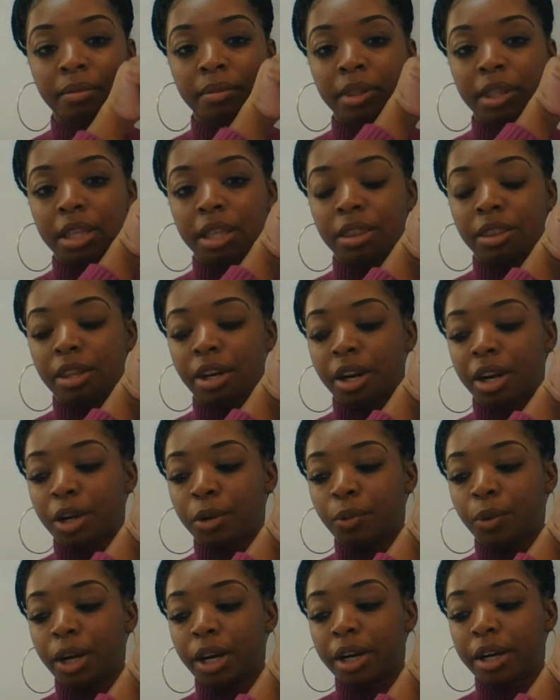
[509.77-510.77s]
The
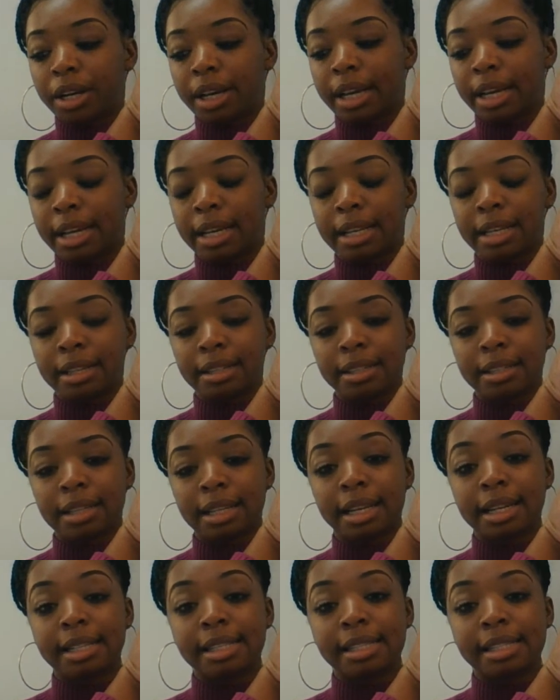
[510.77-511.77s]
third word is
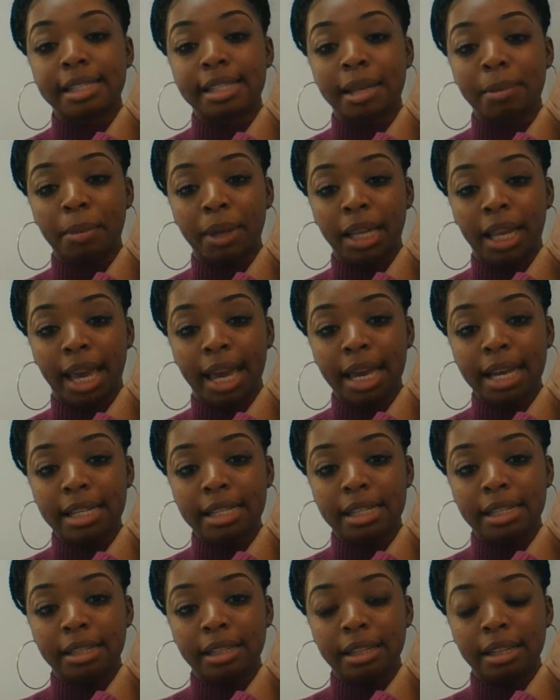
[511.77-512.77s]

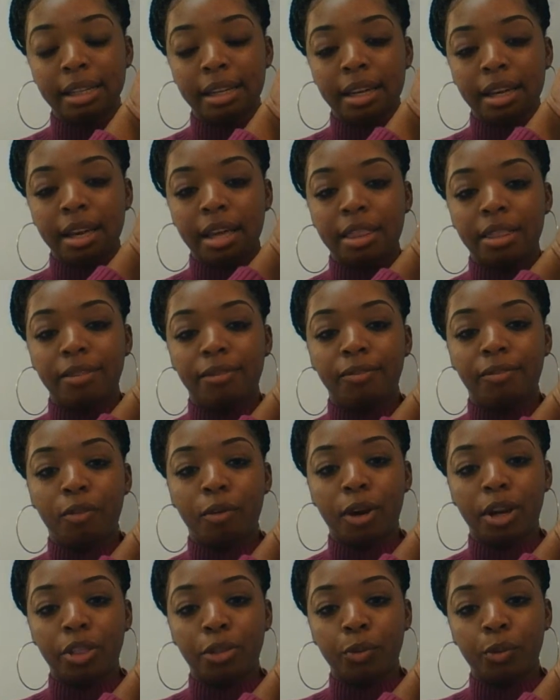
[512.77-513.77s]
assimilate. The
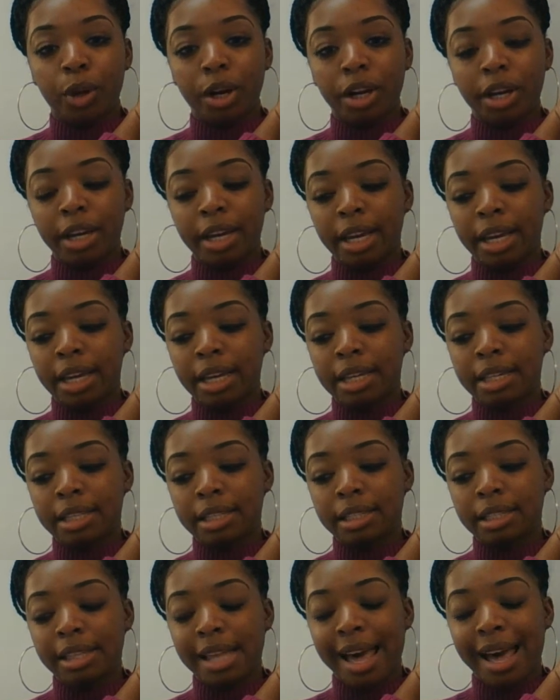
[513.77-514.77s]
fourth word
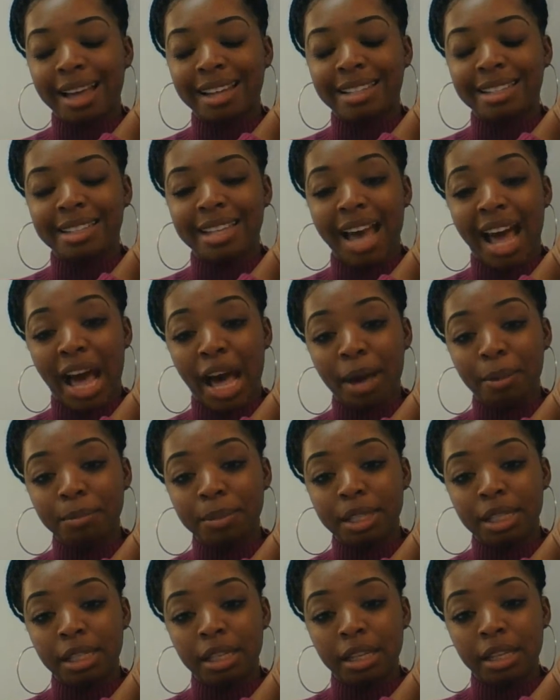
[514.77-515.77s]
is
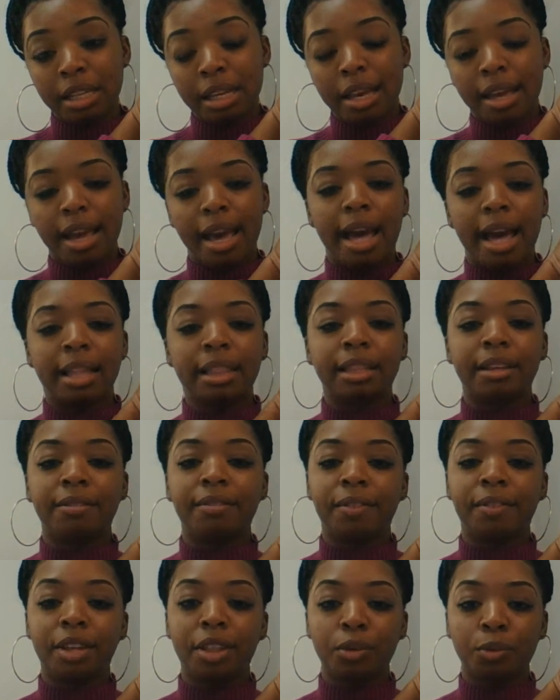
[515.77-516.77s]
adapt. And the
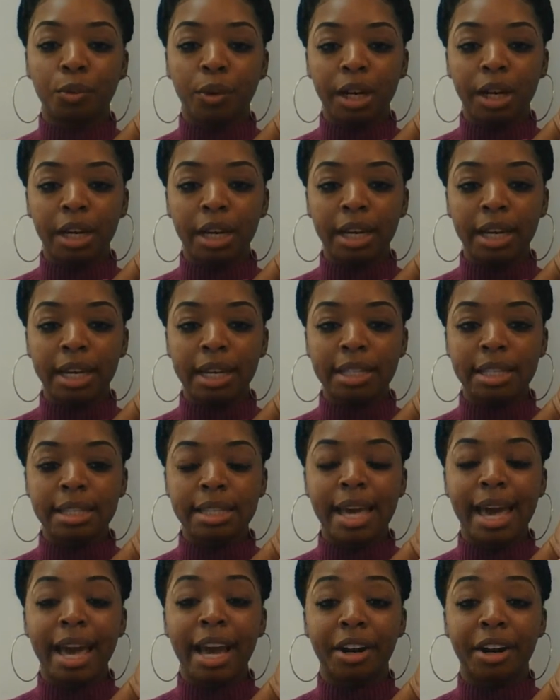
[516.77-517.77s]
fifth word is
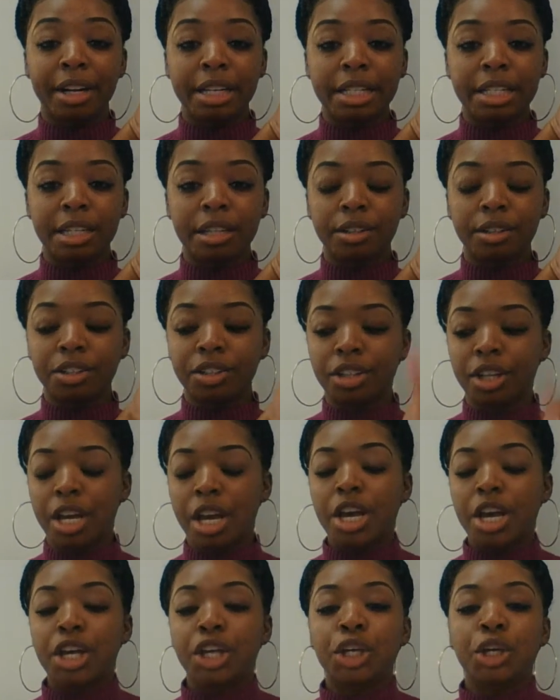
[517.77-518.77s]
heritage.
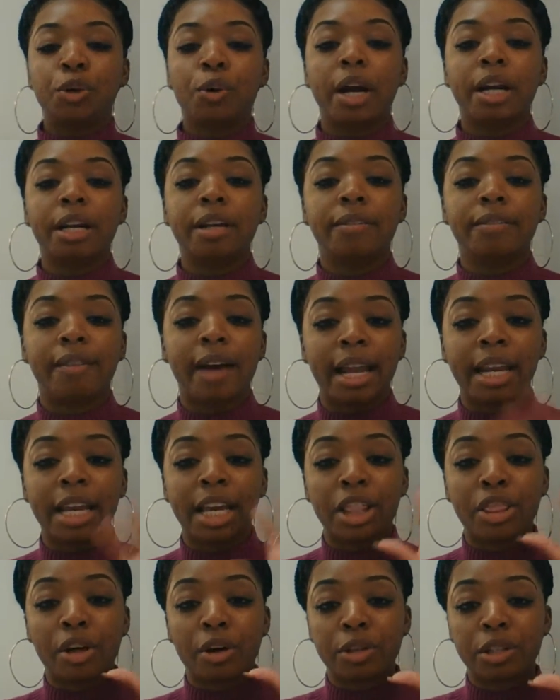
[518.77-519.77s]
You are
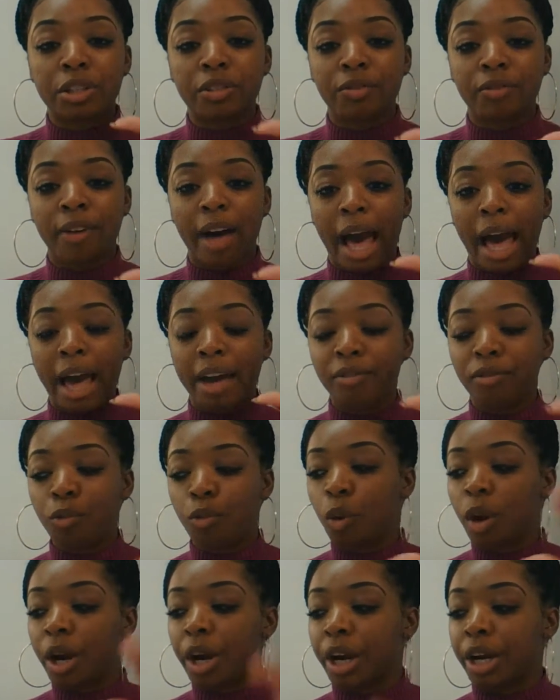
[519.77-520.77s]
defining those 5
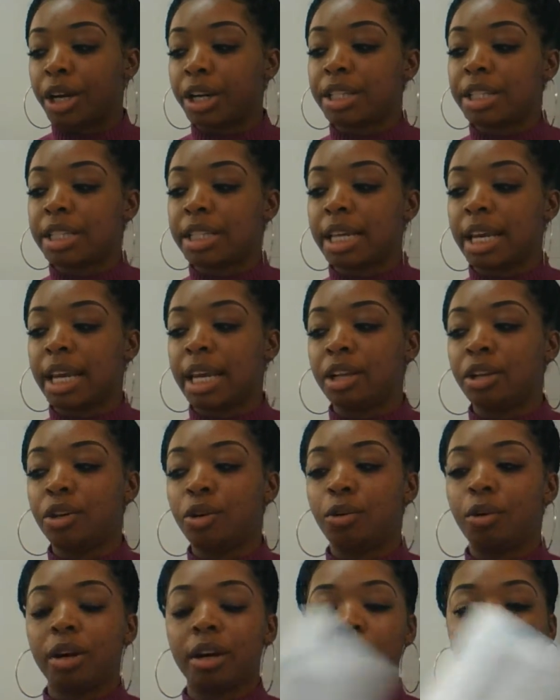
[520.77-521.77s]
words in
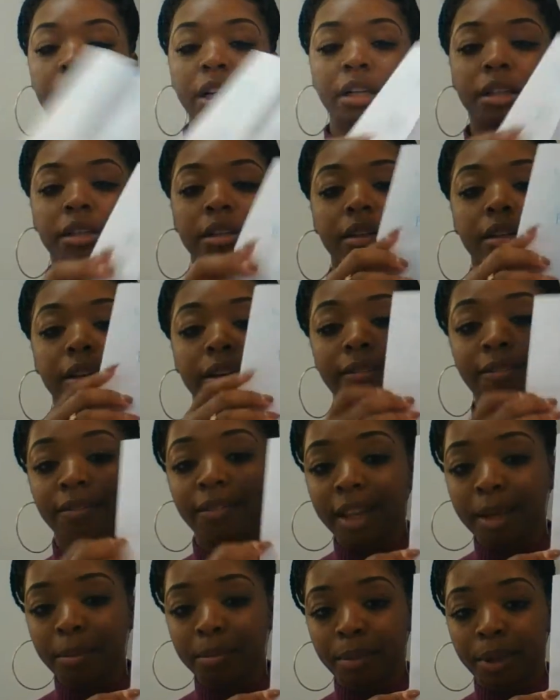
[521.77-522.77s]
your
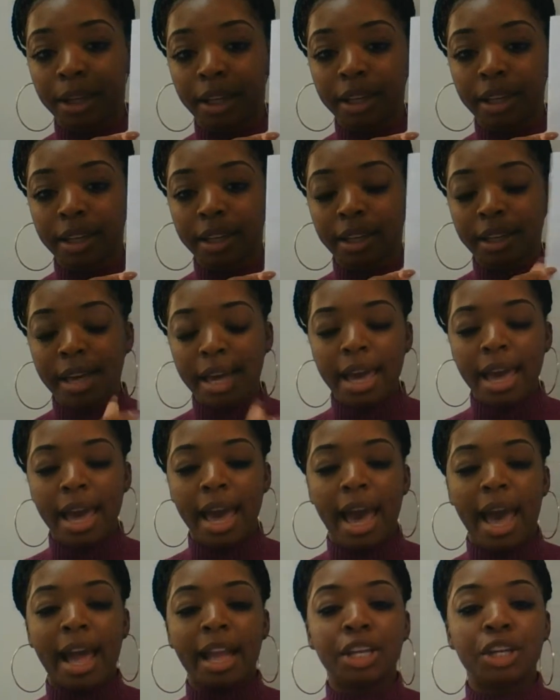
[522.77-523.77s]
flip book,
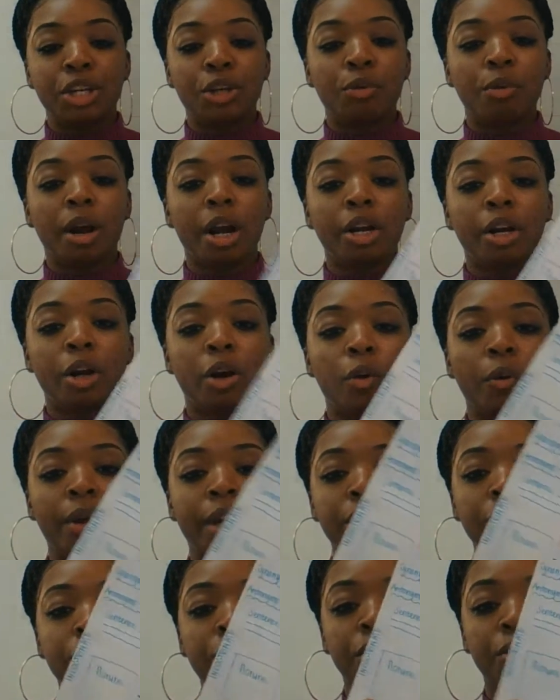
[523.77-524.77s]
and you are
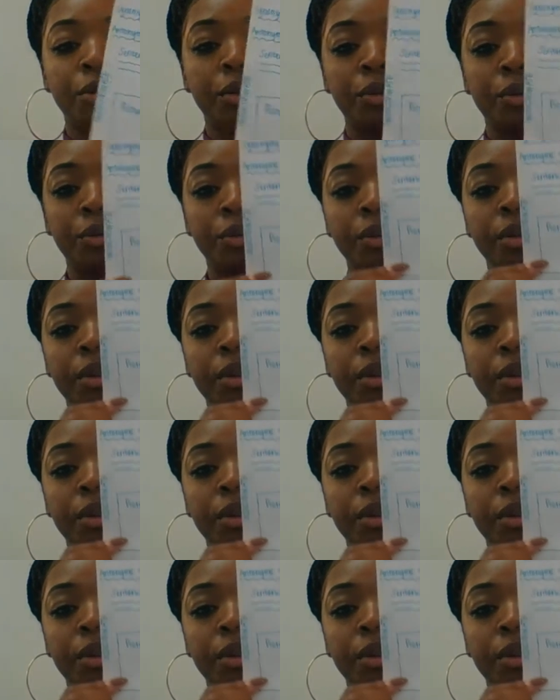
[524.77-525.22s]
going to